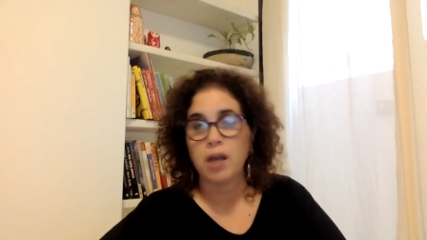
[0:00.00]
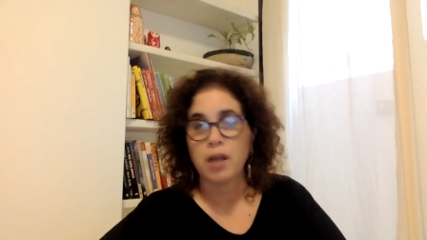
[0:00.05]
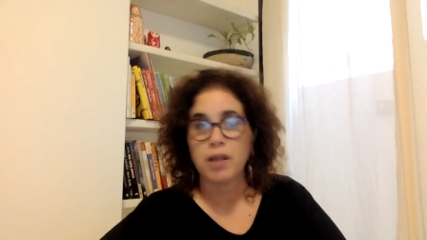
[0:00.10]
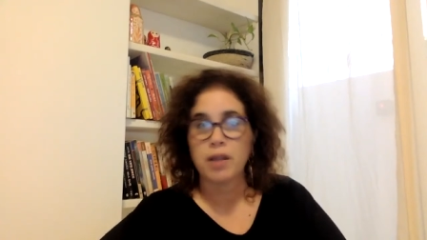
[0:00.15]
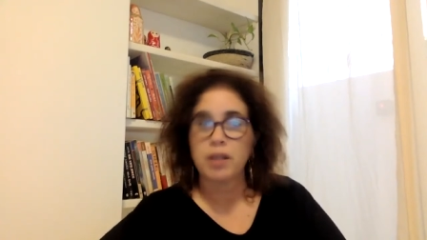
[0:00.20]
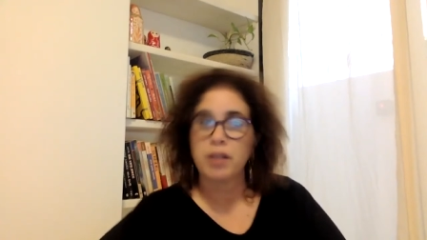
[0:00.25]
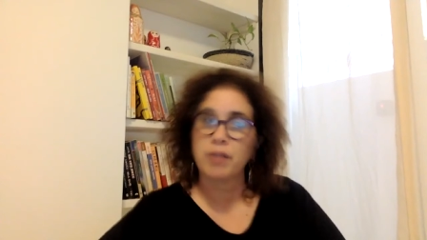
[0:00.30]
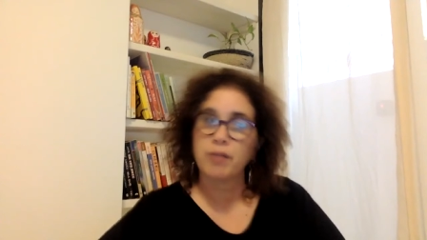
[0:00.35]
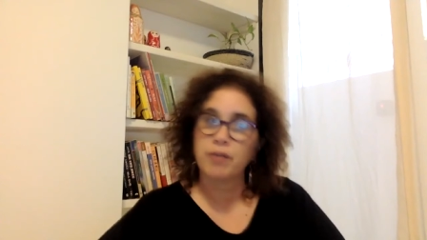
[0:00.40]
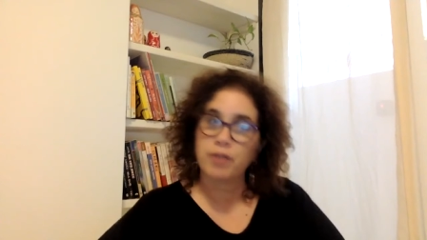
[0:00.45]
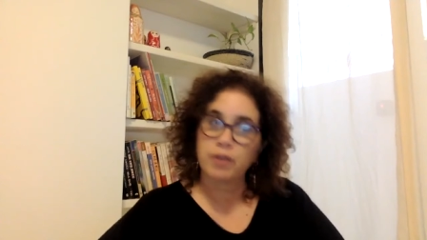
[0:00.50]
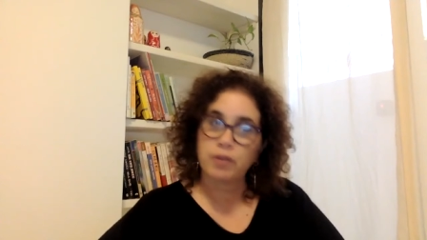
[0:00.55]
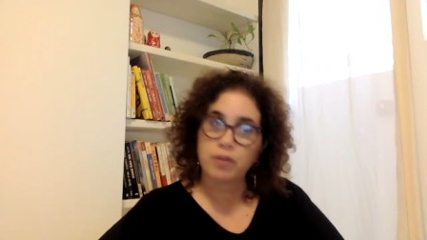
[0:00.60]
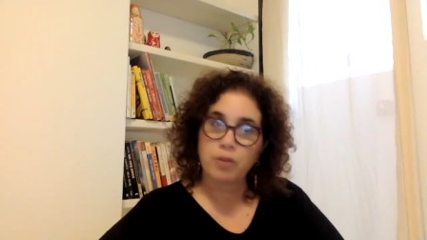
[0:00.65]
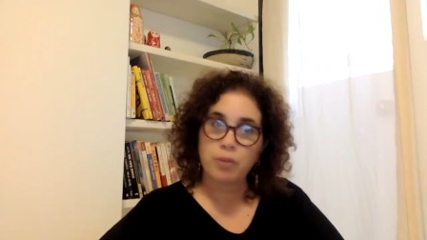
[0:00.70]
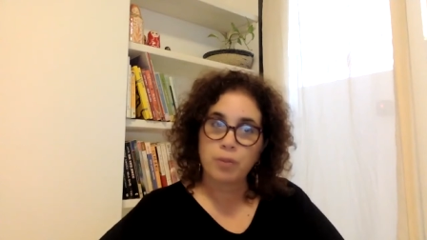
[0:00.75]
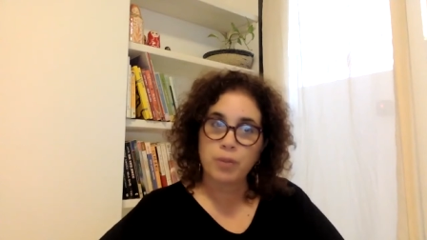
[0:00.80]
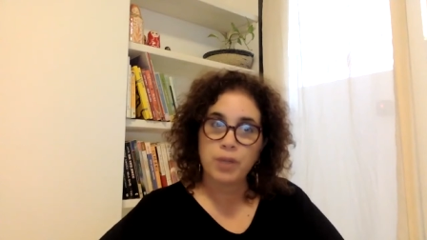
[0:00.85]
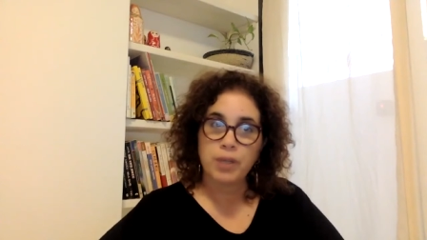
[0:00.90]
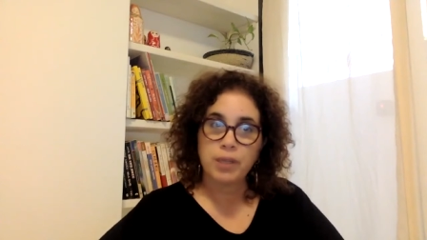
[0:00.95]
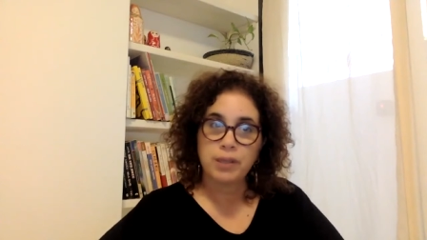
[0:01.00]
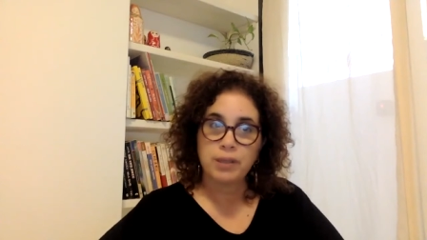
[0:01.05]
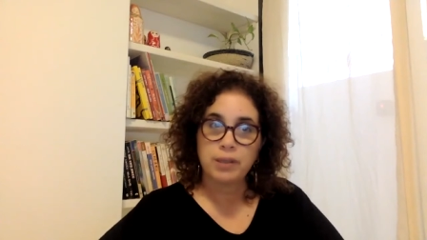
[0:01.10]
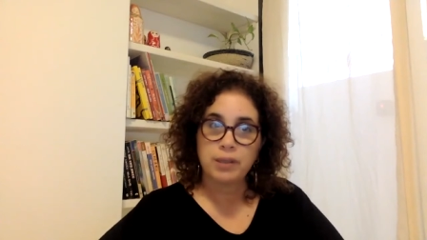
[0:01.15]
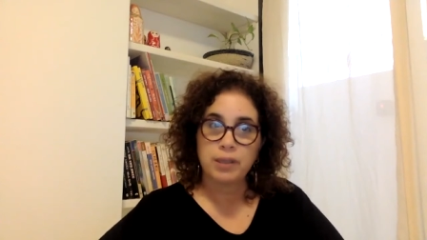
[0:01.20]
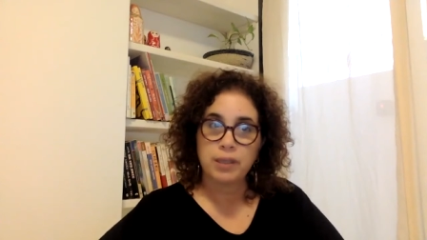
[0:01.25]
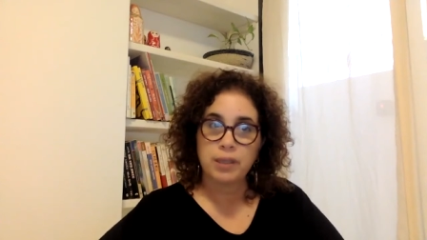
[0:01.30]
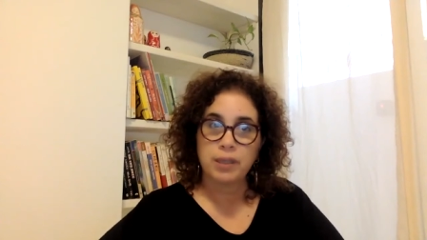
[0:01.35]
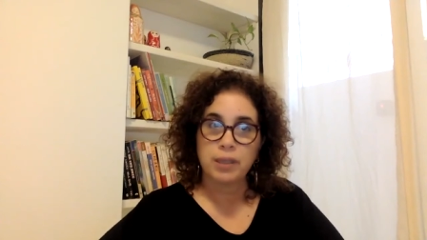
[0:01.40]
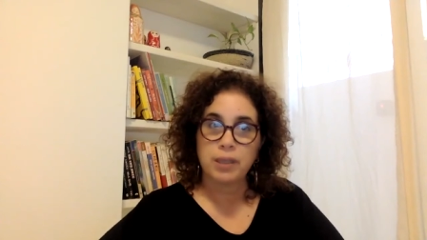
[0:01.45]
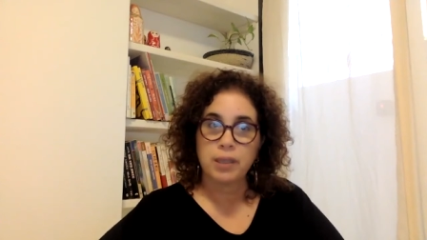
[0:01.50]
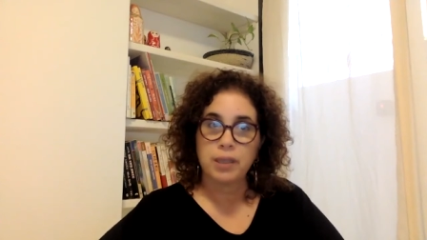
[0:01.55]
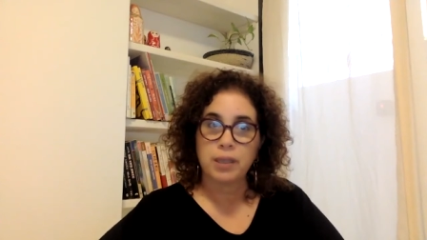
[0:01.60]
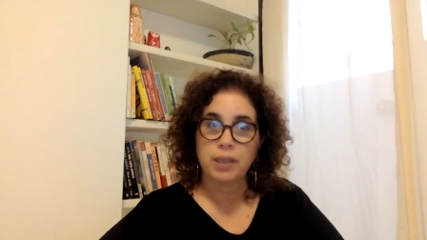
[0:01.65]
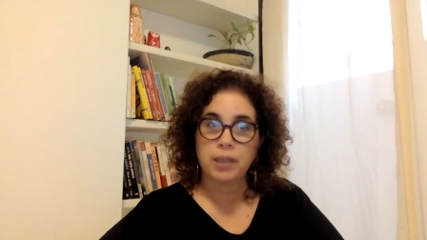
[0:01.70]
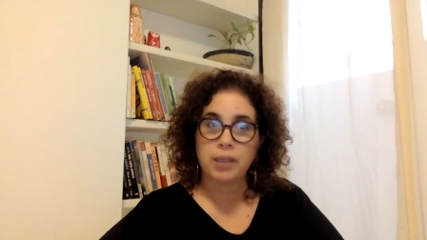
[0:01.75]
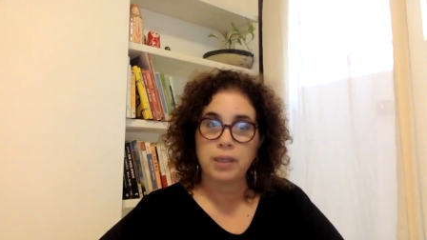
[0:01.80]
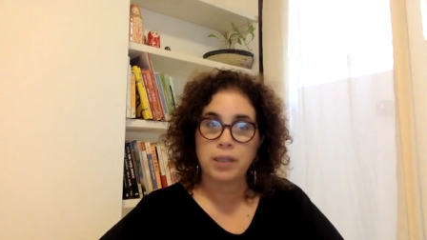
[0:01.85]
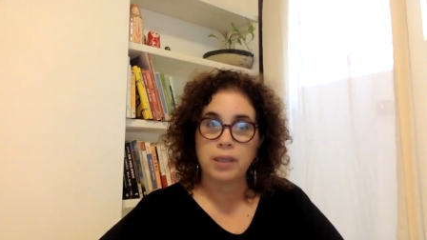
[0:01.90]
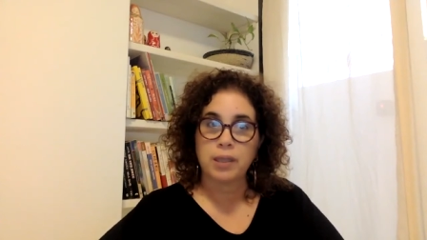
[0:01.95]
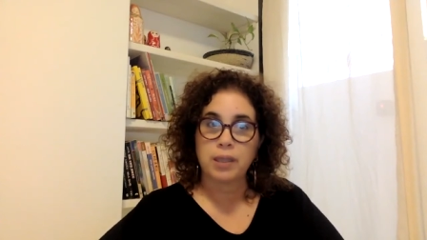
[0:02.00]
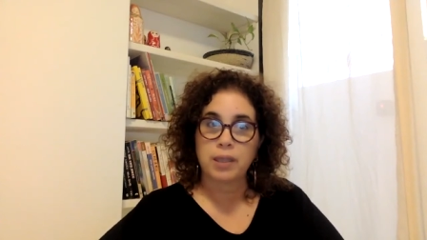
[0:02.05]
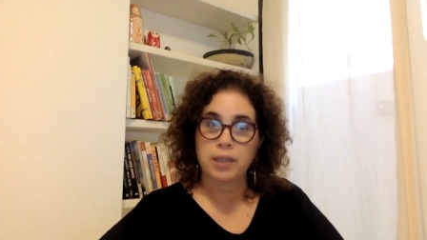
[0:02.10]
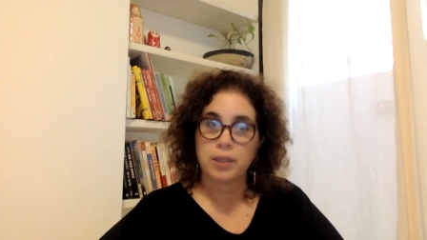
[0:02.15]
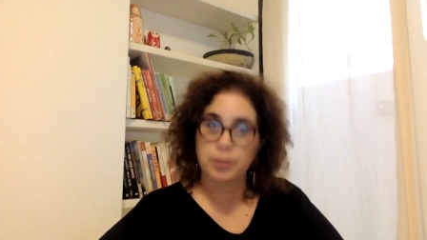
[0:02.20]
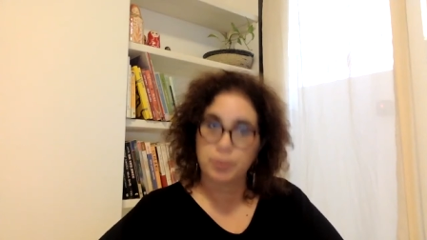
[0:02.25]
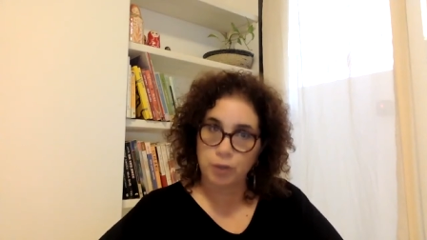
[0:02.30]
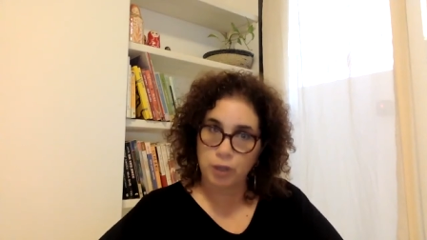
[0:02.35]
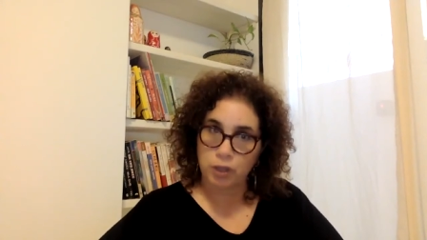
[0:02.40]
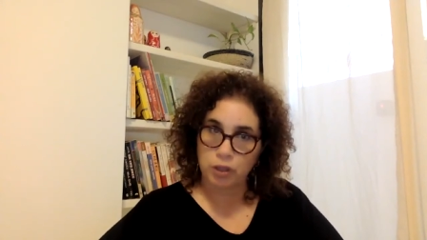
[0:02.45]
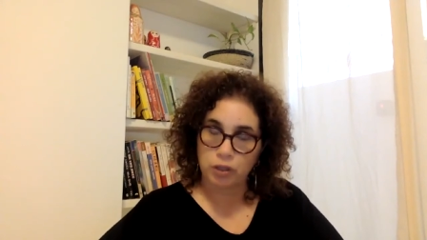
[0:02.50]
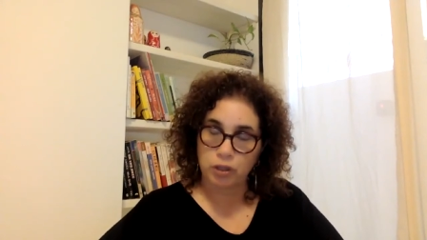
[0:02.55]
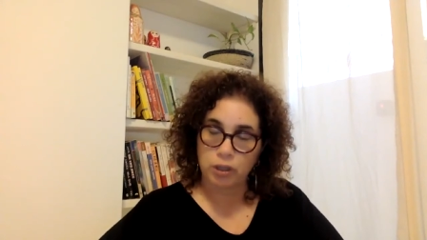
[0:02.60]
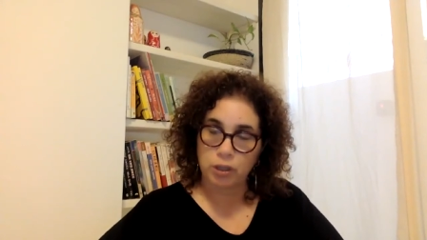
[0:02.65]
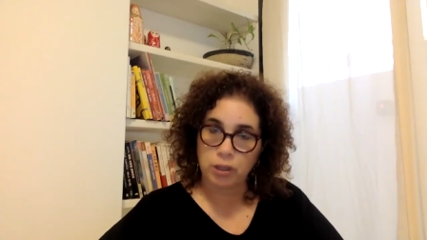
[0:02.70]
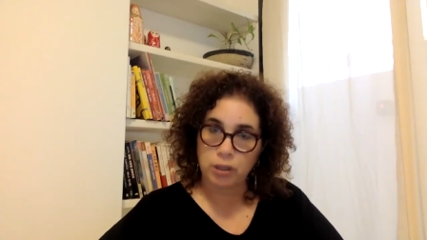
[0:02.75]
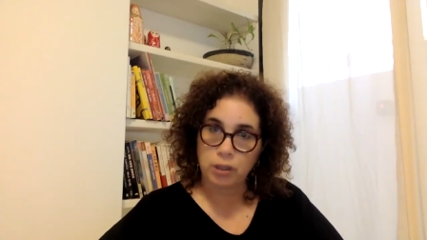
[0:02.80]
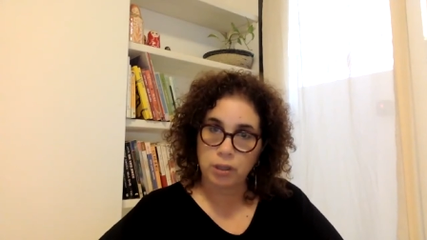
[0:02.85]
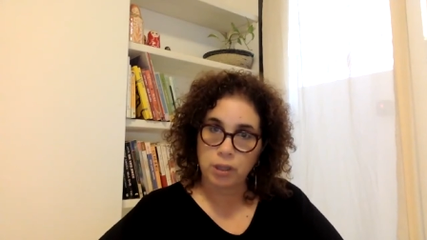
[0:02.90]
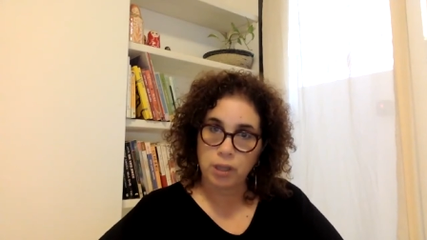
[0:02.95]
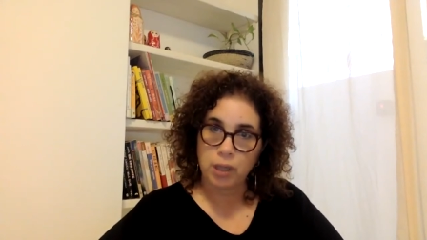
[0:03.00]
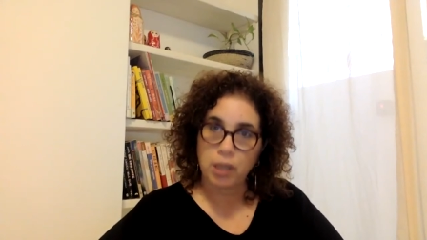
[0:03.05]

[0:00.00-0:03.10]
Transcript: that vulnerability expression